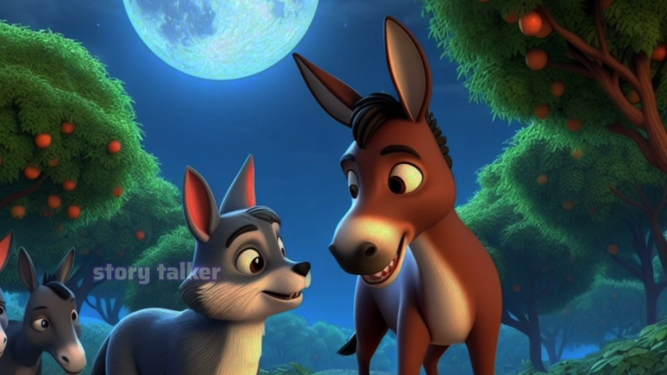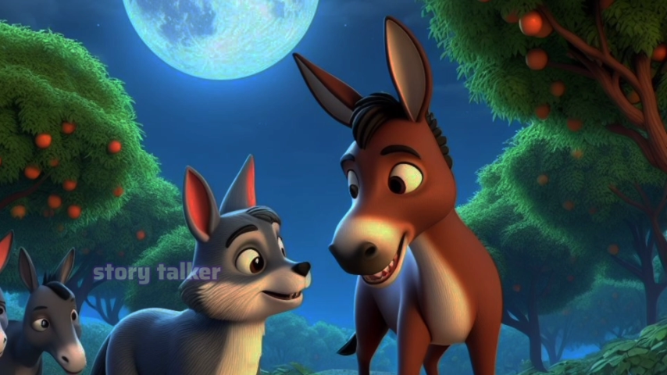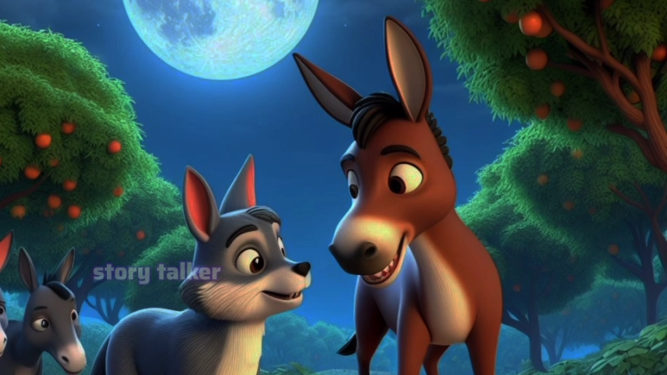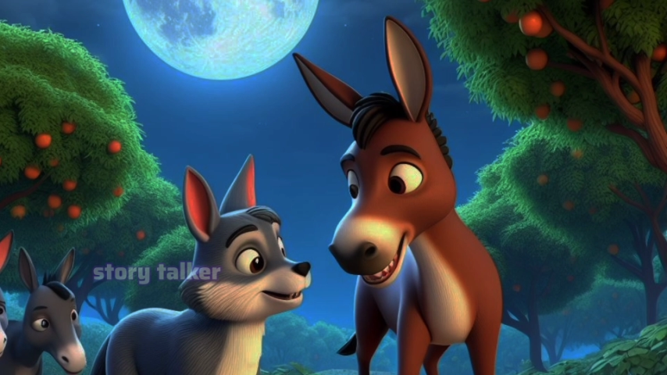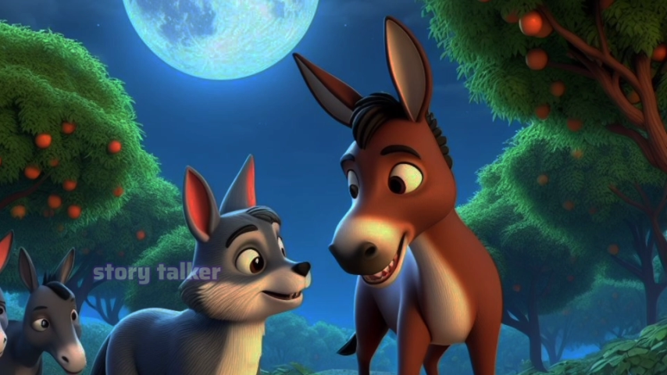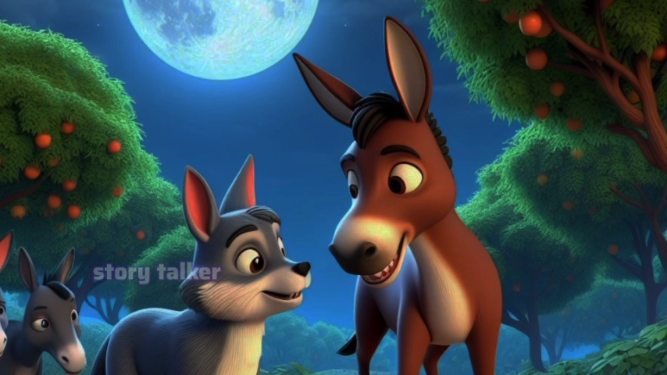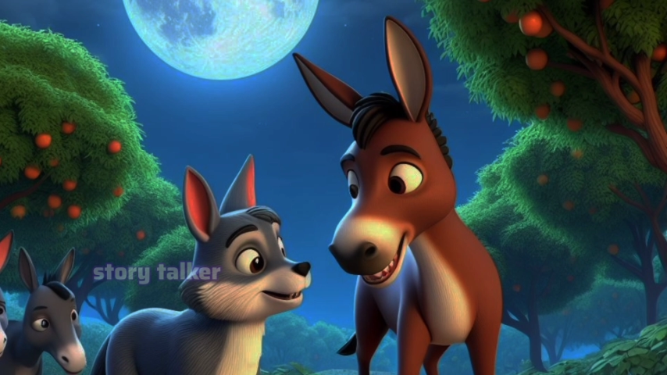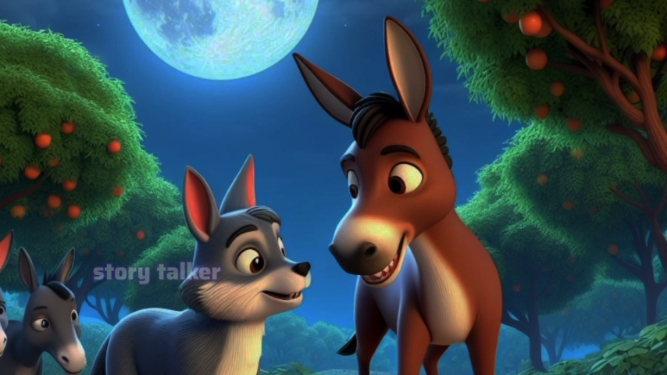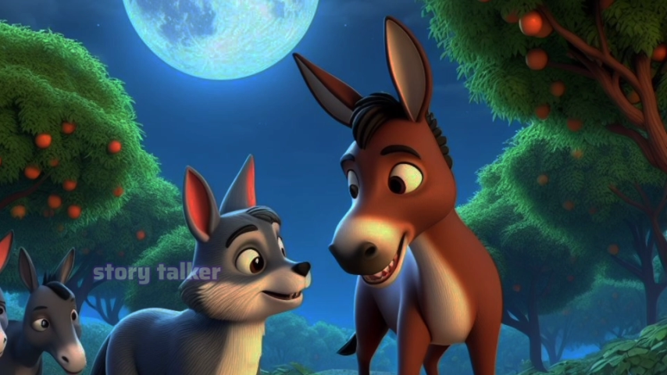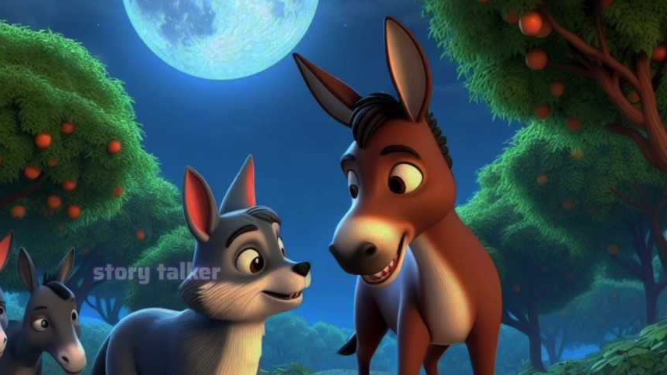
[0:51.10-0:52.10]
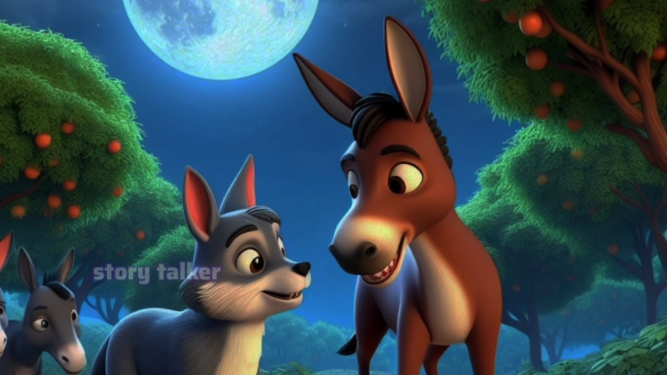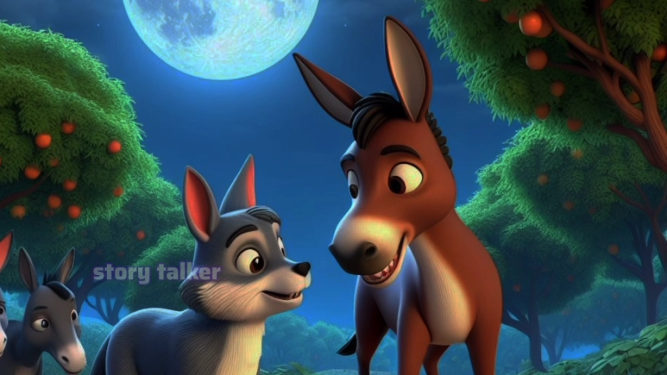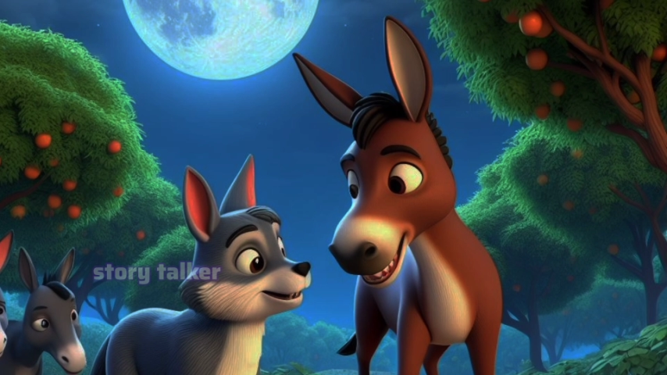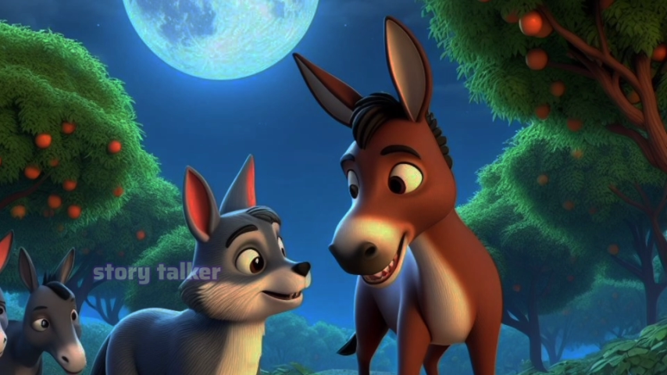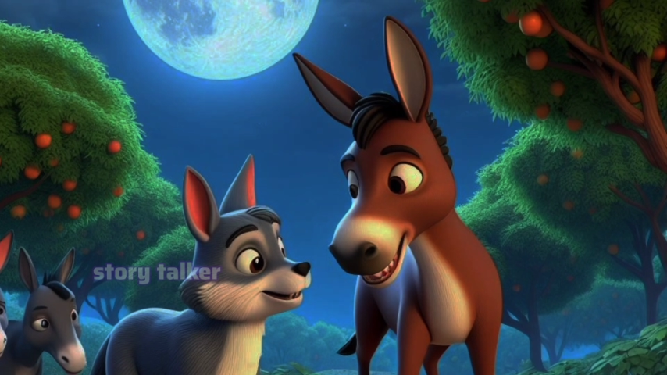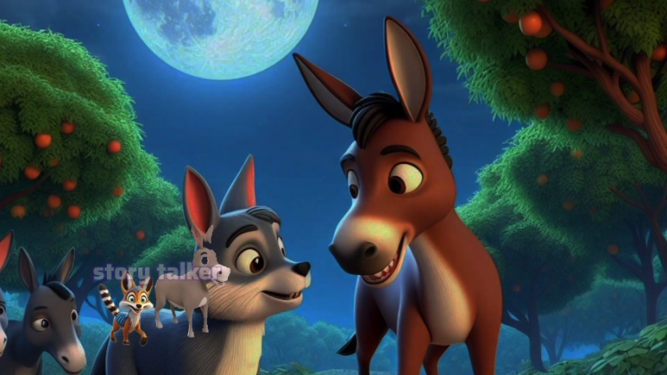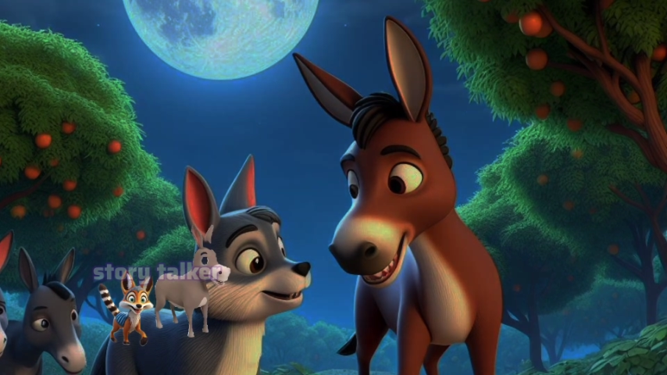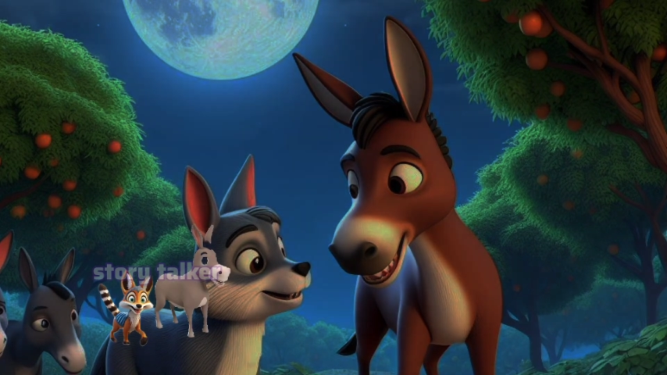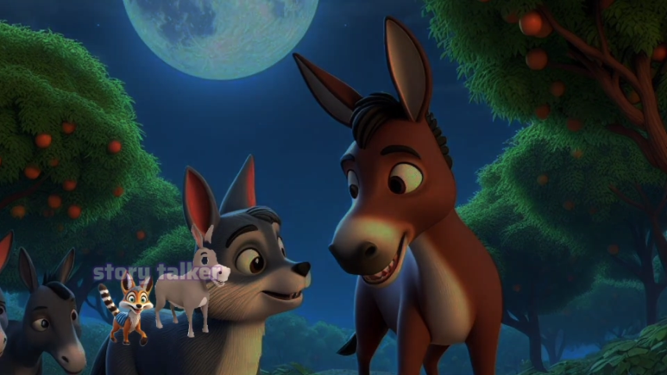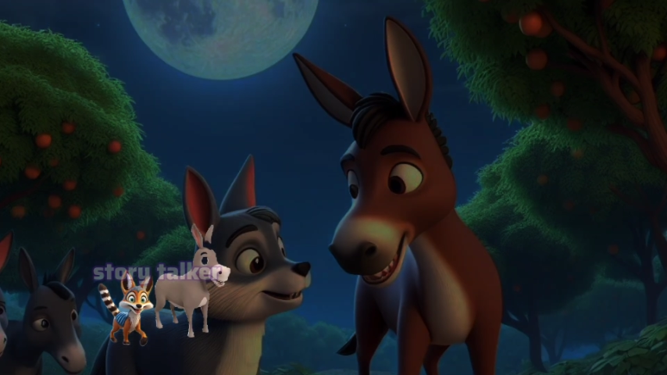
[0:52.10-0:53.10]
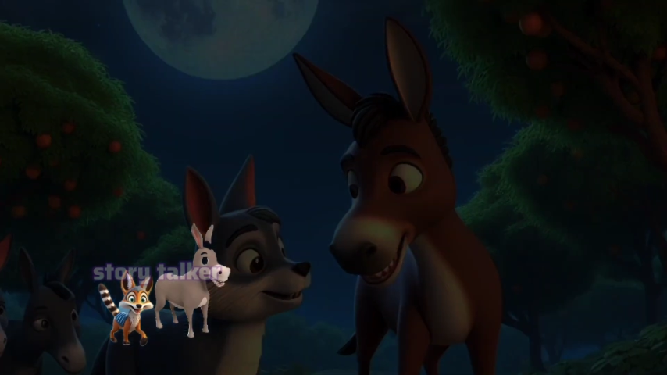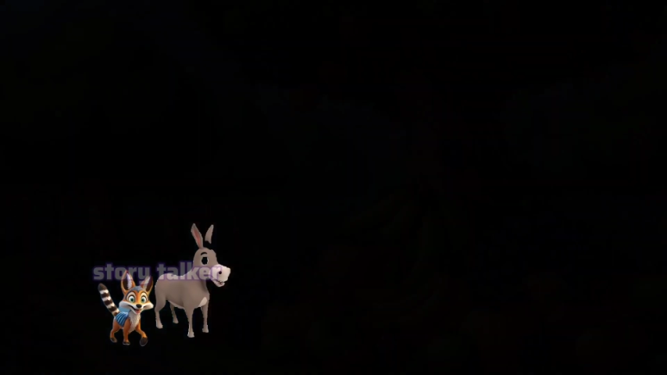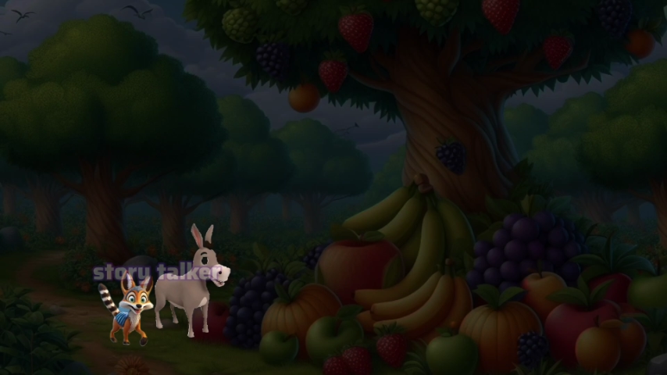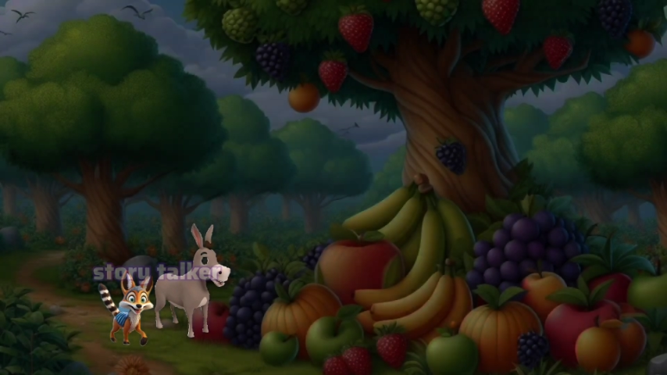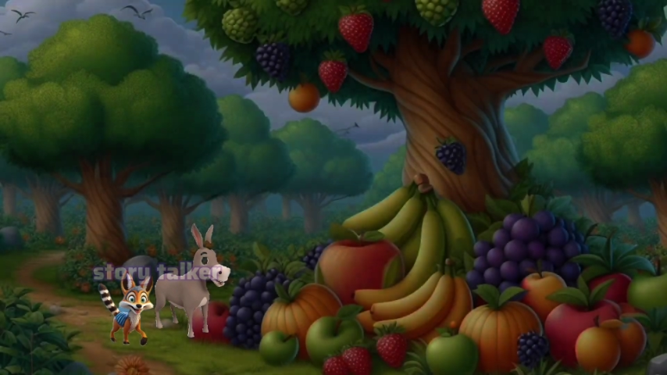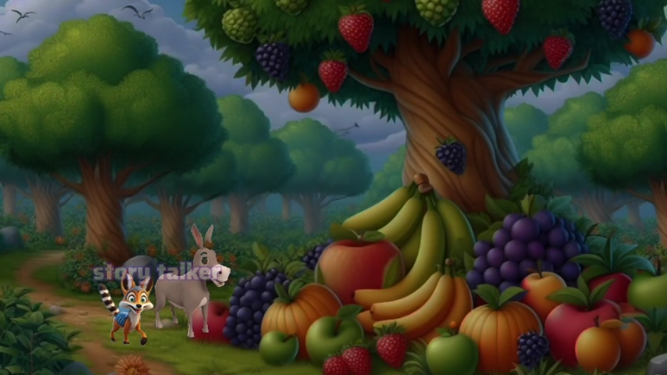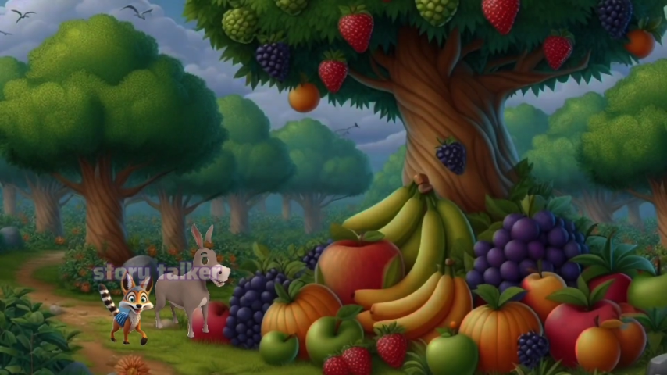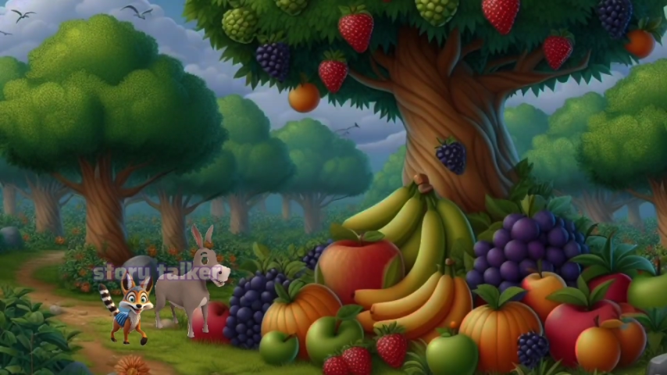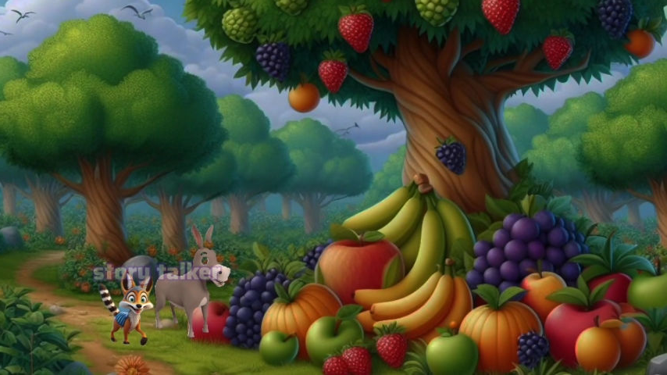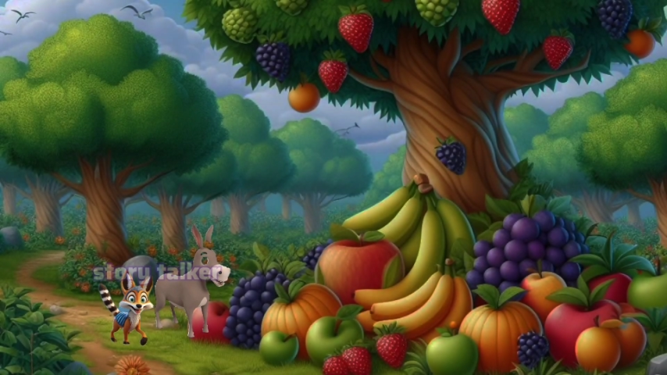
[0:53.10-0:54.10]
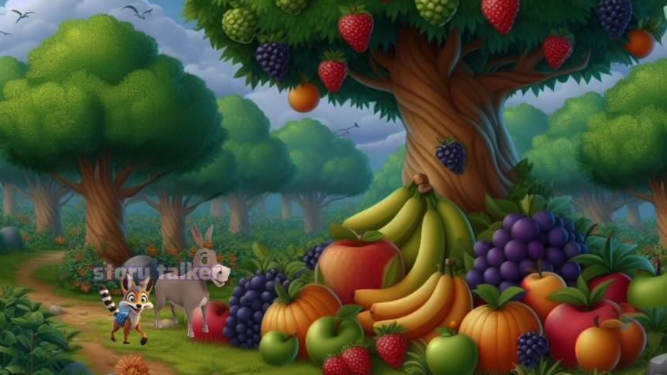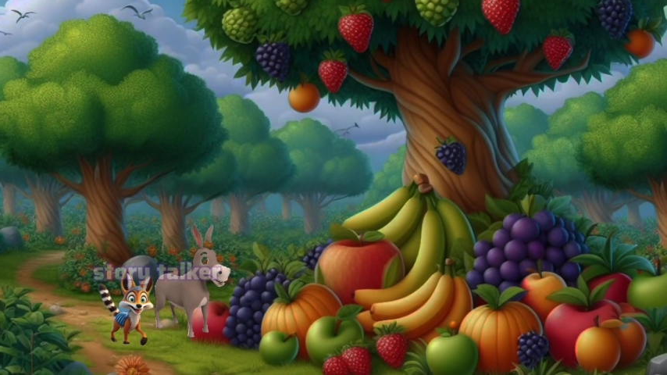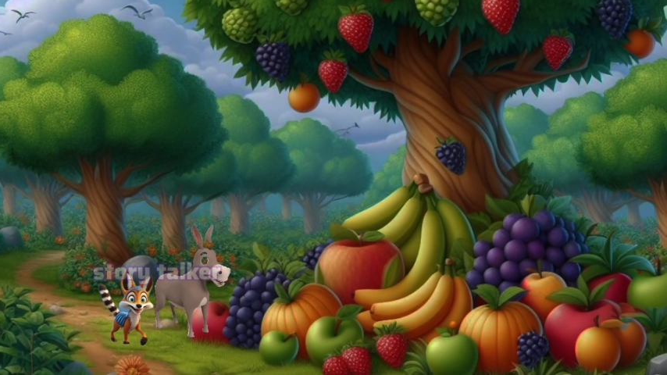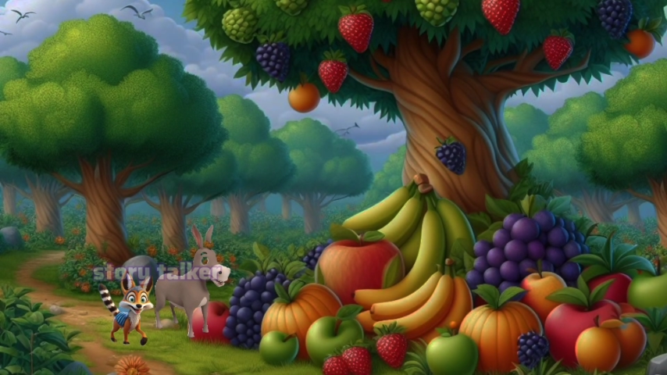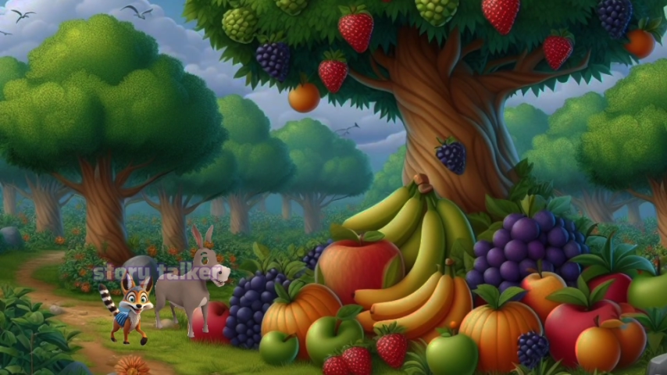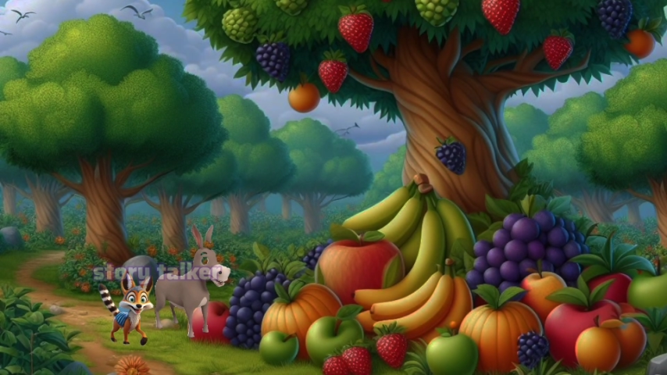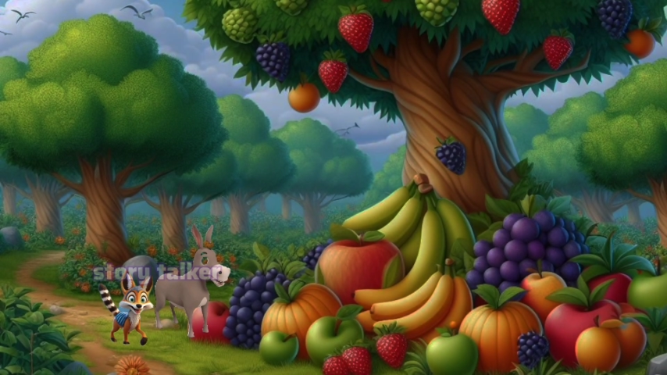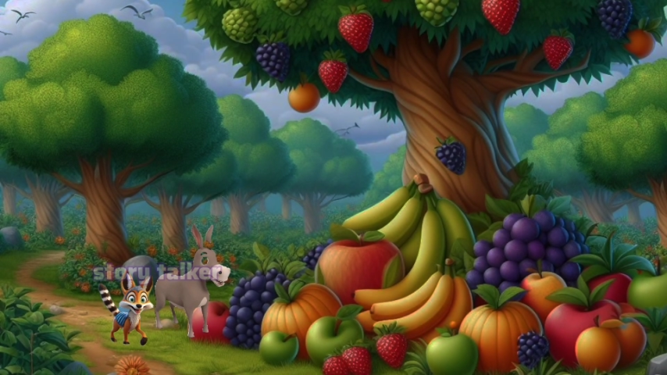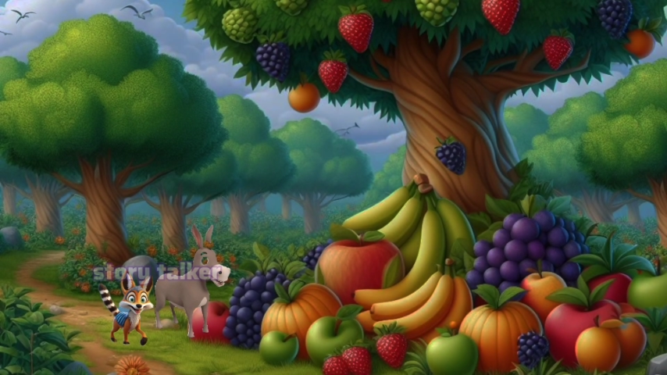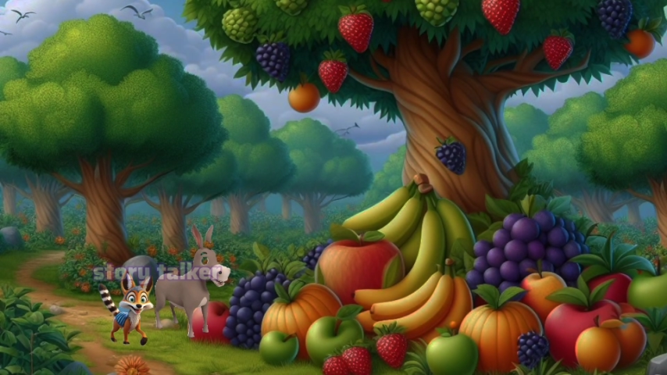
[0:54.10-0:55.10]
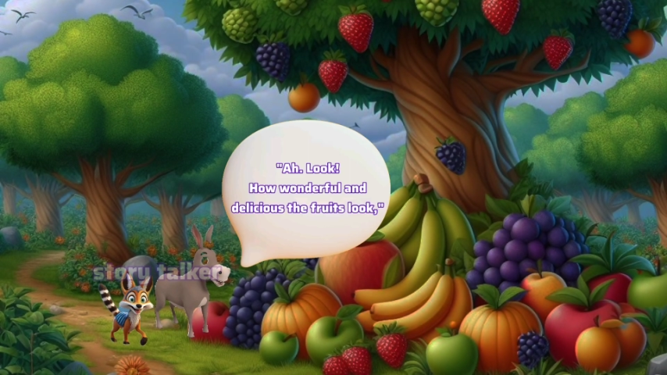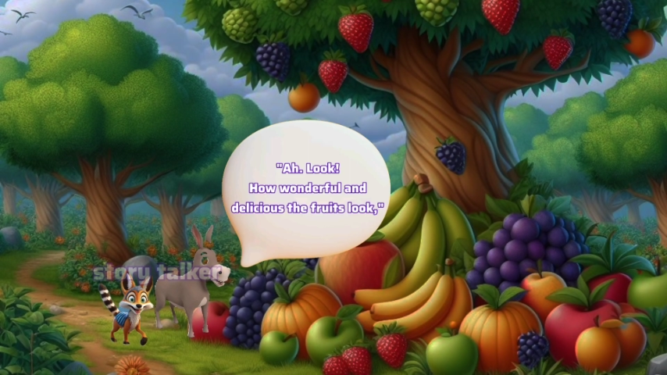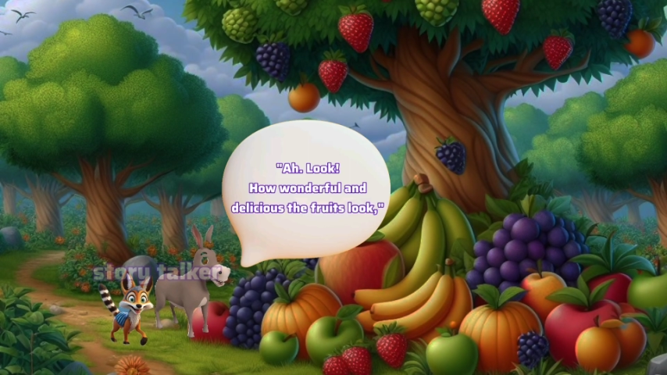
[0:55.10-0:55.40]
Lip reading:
[unreadable: no face in view]